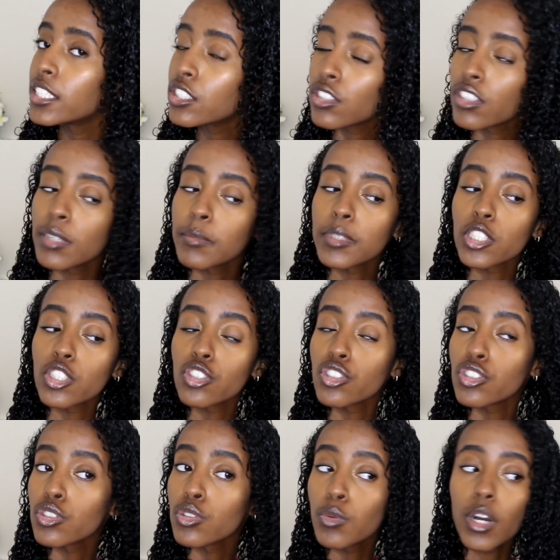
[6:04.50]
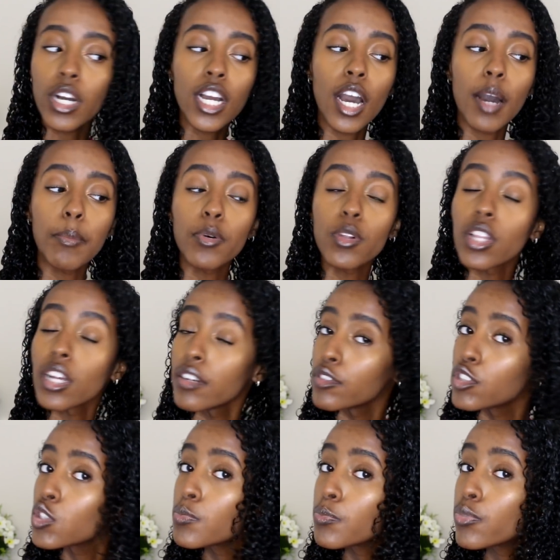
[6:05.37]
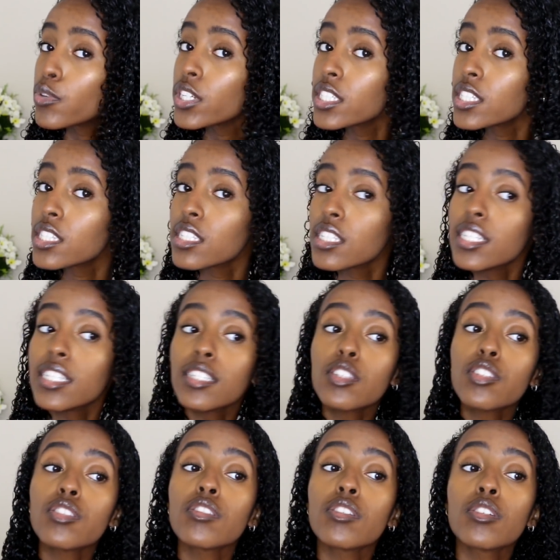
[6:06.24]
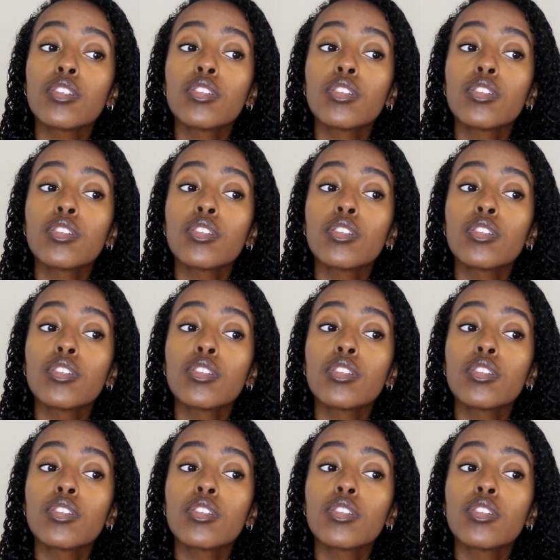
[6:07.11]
so let me just do a couple of spritzes.